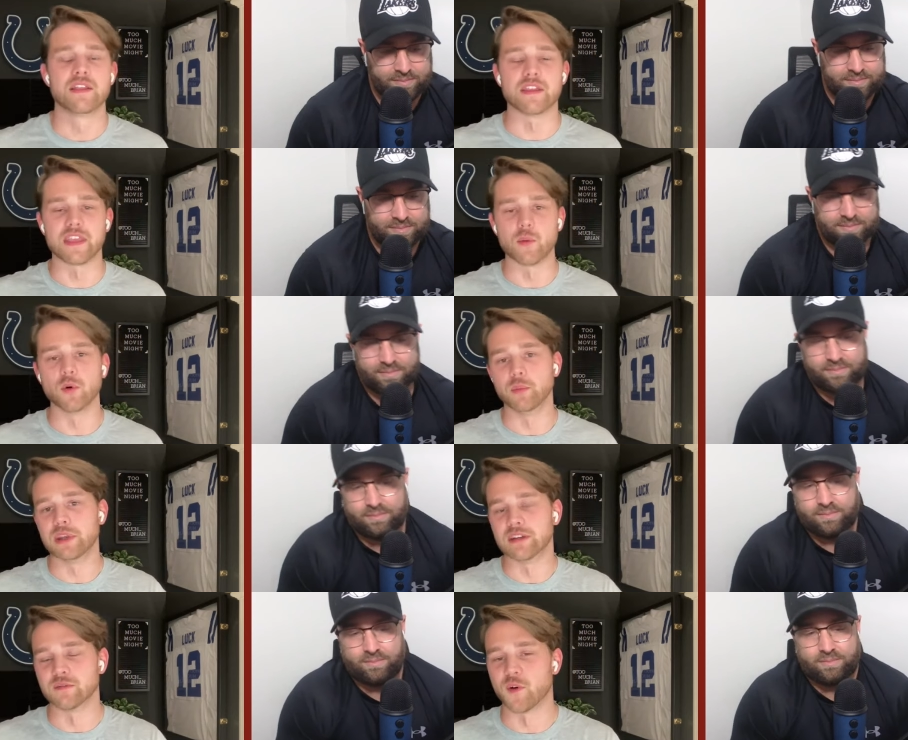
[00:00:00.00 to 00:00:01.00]
Speaker 1: that they will
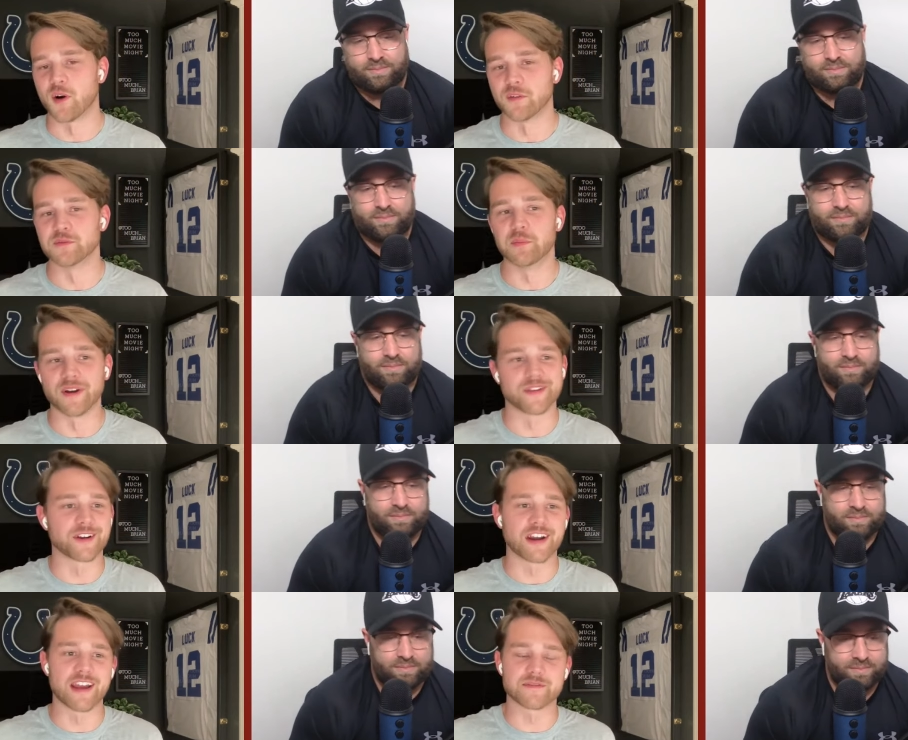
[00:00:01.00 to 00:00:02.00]
be involved, but they're
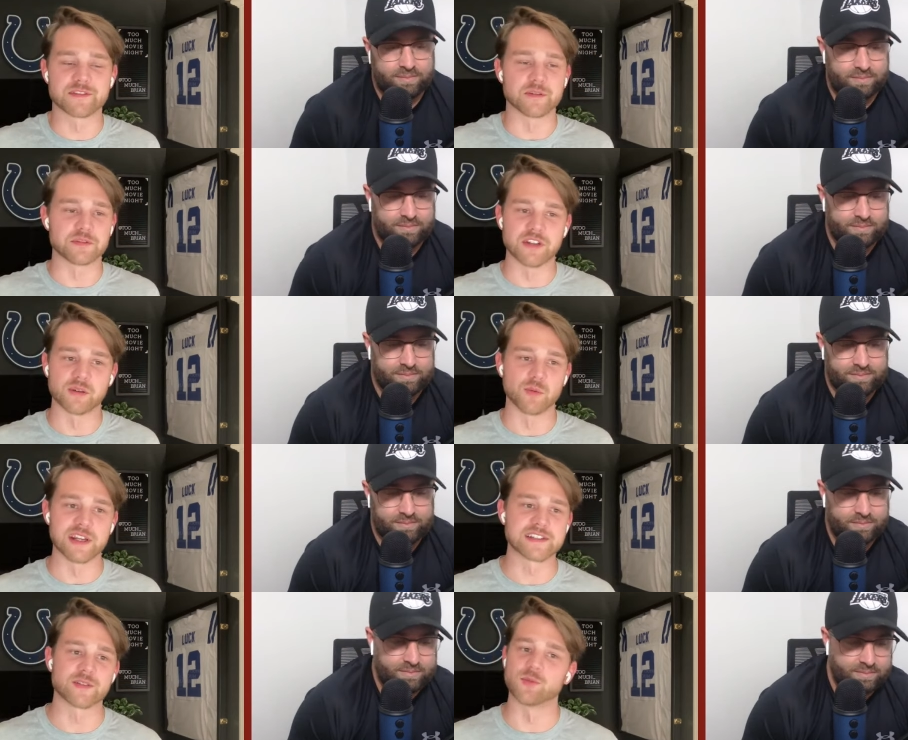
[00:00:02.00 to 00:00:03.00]
going to have those dud
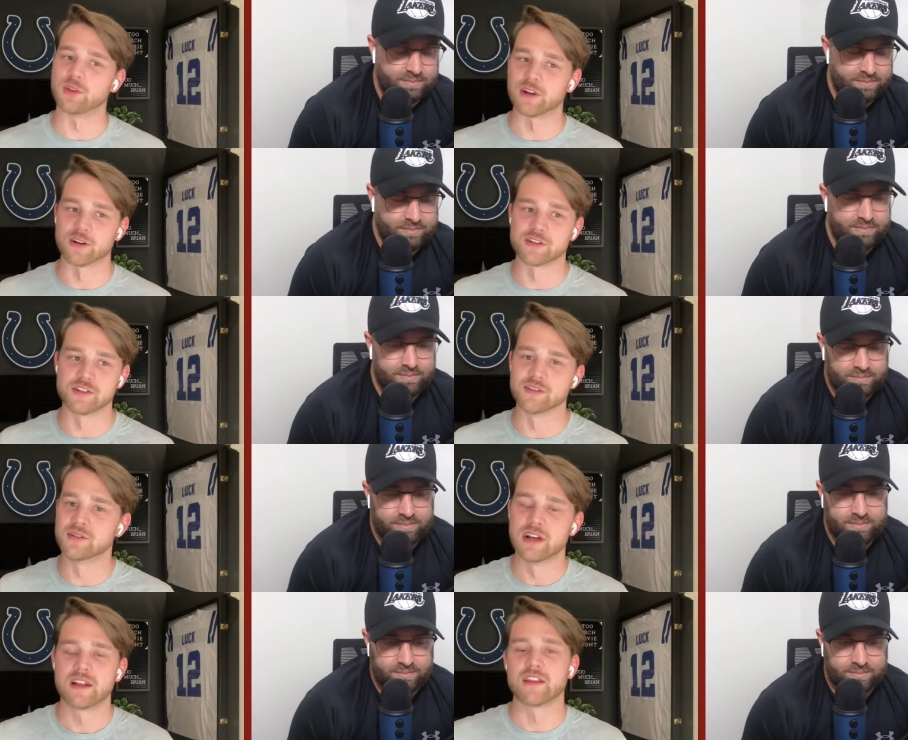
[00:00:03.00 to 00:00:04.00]
weeks that really hurt
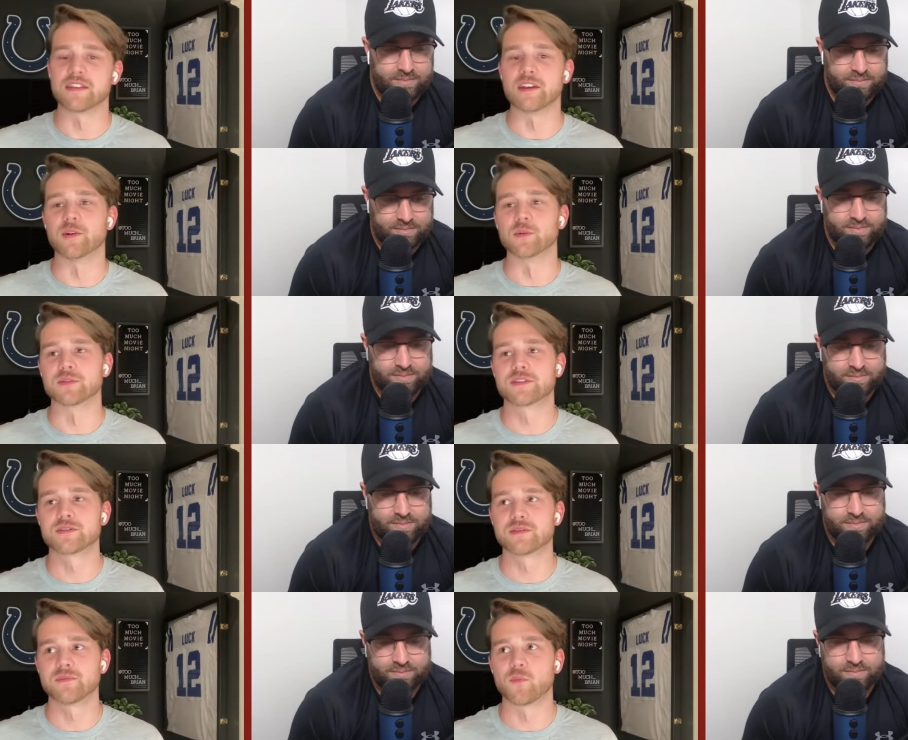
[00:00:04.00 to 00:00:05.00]
you, that they
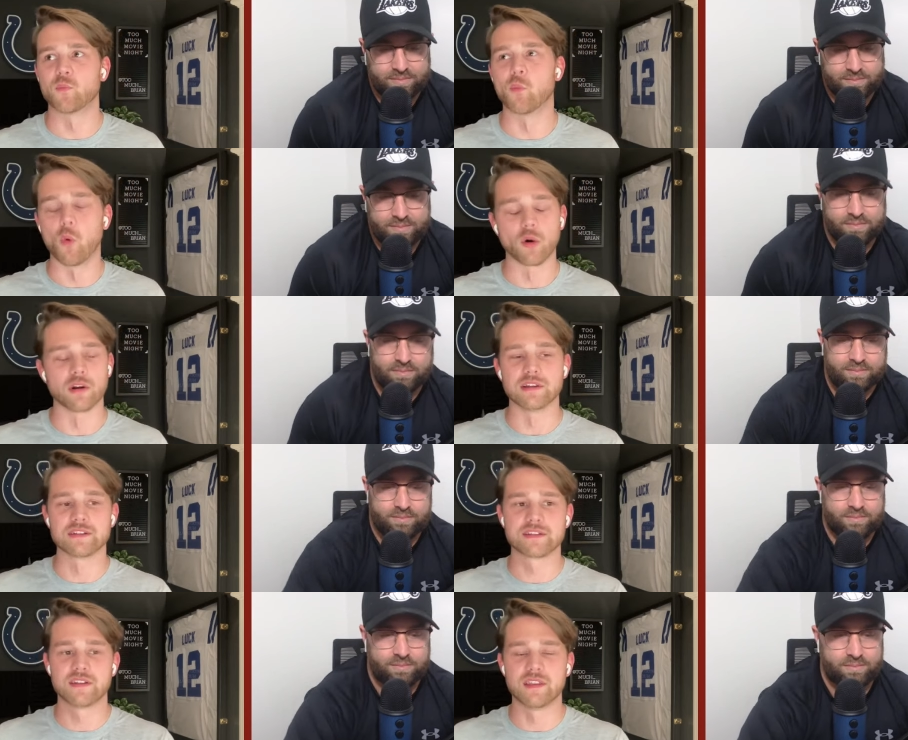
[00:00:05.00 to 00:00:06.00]
don't
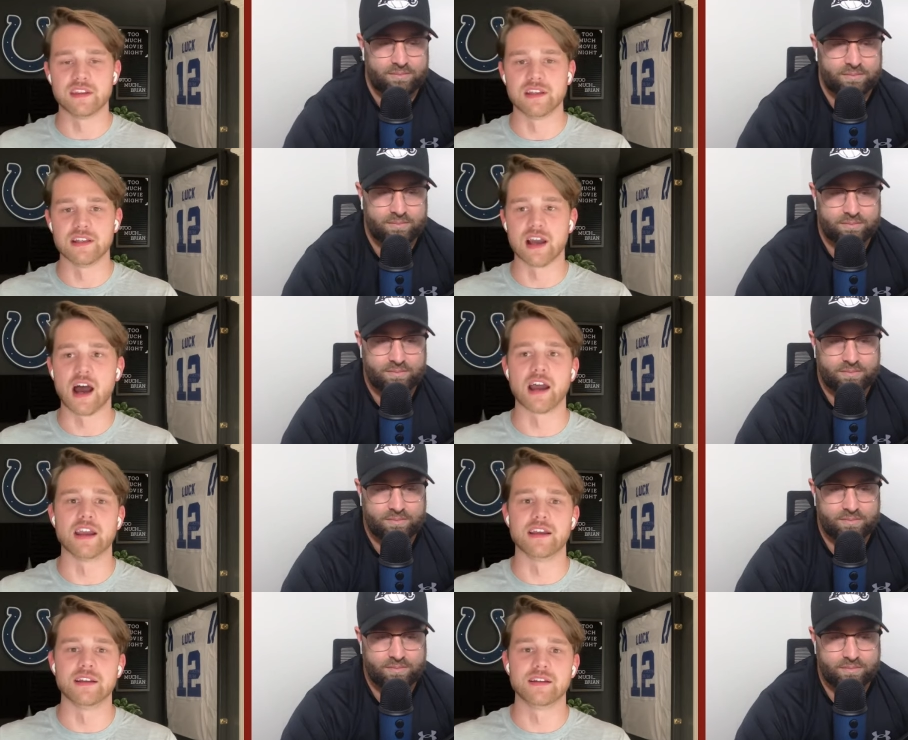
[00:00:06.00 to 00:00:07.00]
warrant the
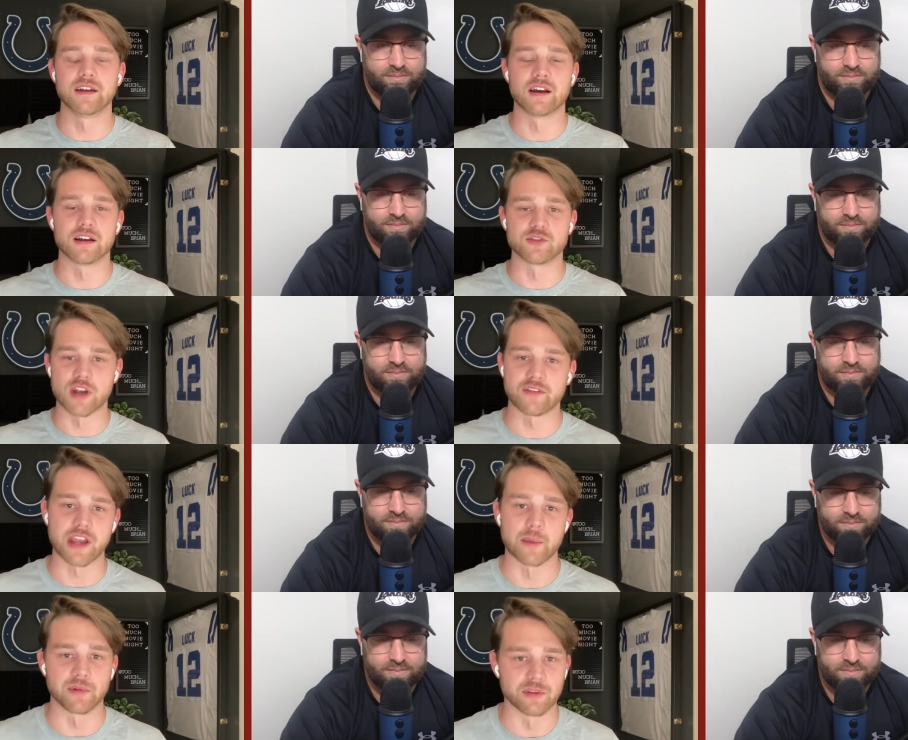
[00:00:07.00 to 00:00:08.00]
high uh, draft
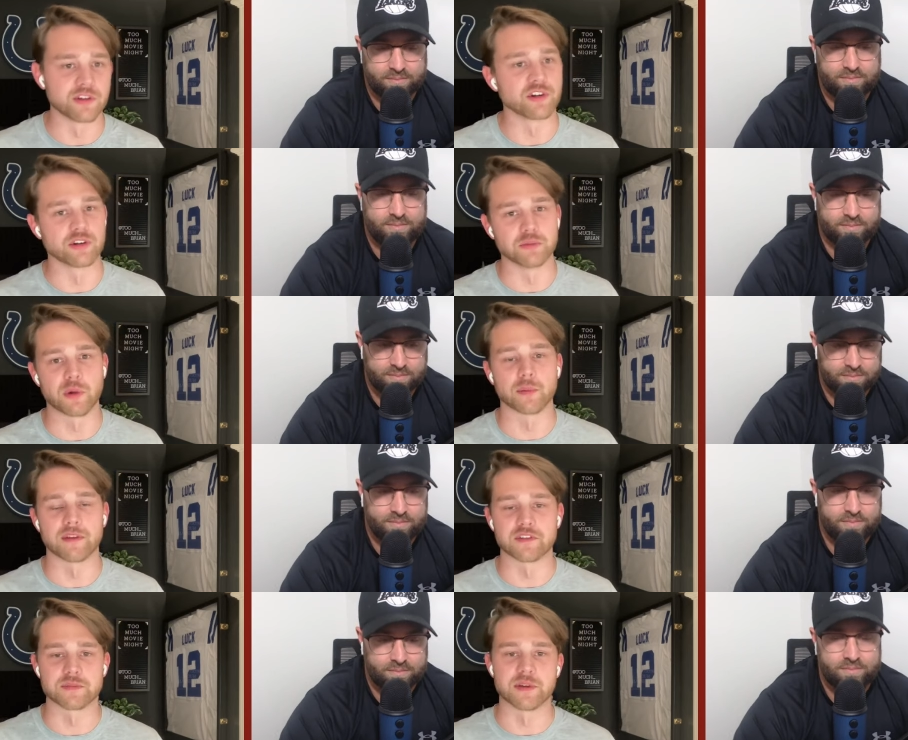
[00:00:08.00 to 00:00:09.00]
capital that you're going to probably
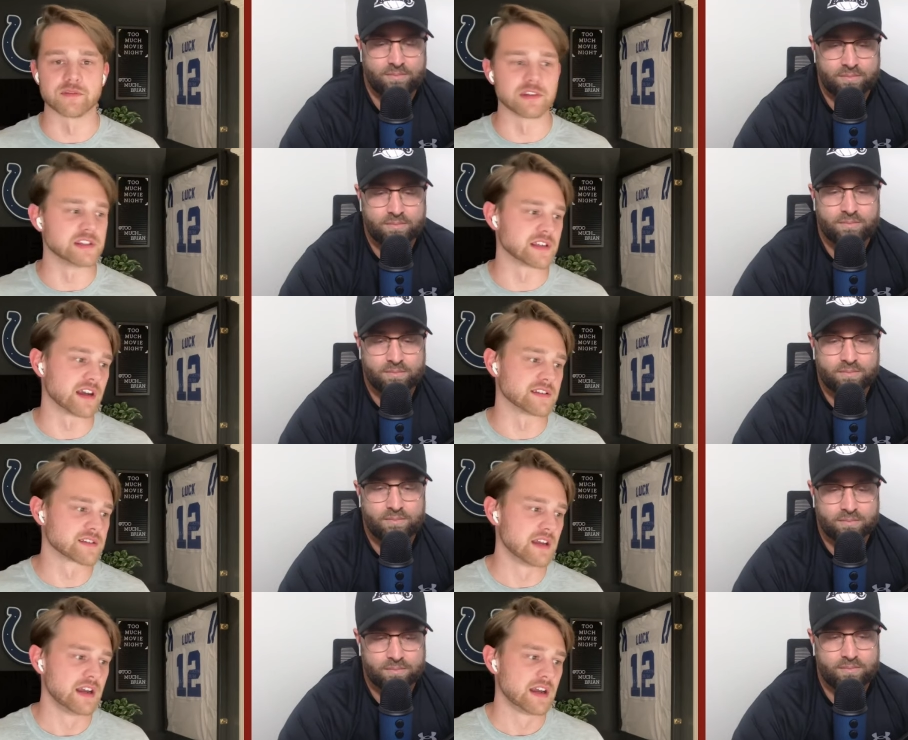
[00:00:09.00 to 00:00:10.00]
have to spend for these guys.
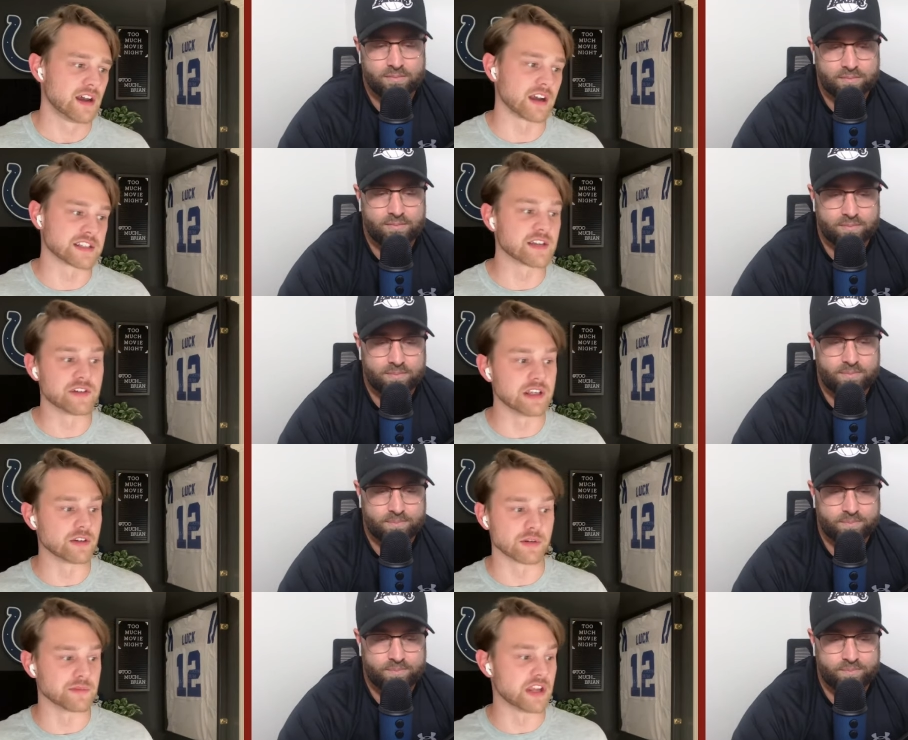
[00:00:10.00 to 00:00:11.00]
Because uh, Evan
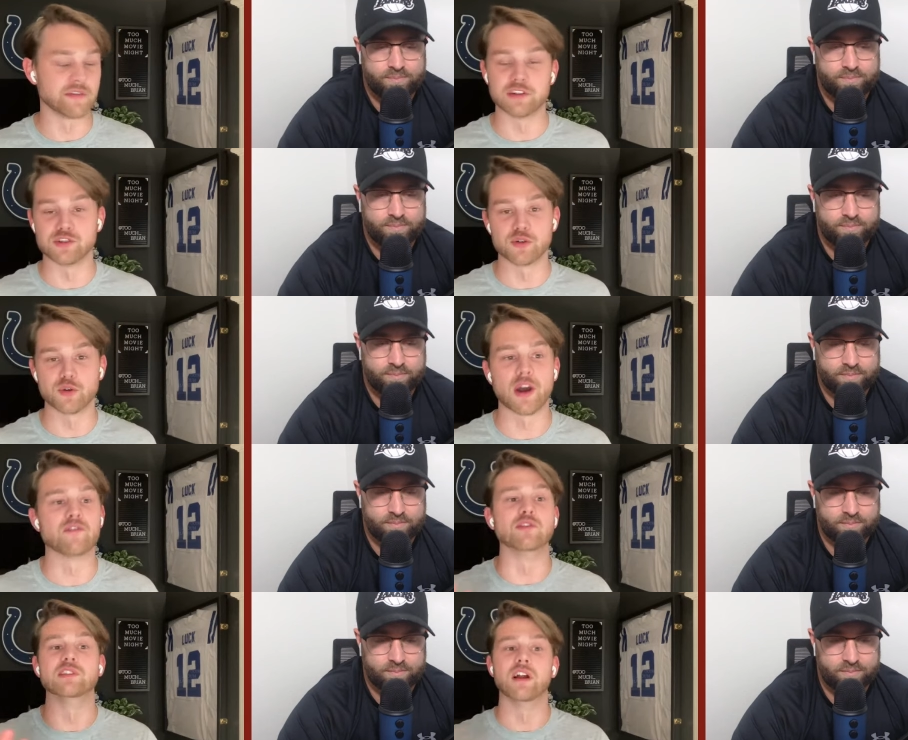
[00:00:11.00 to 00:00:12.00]
Engram and David Njoku,
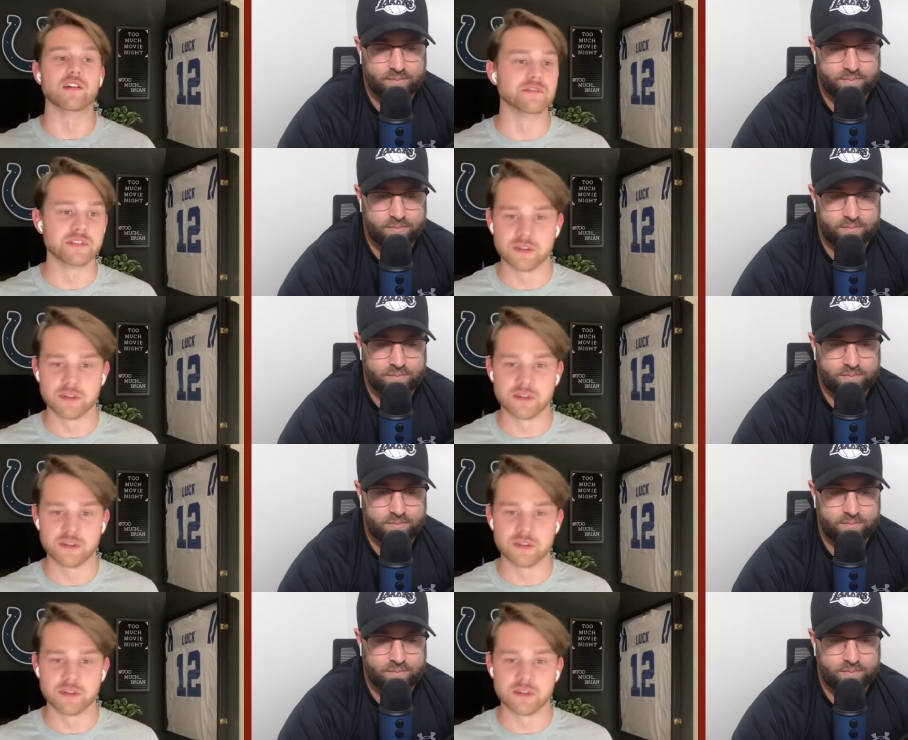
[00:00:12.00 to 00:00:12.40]
I've loved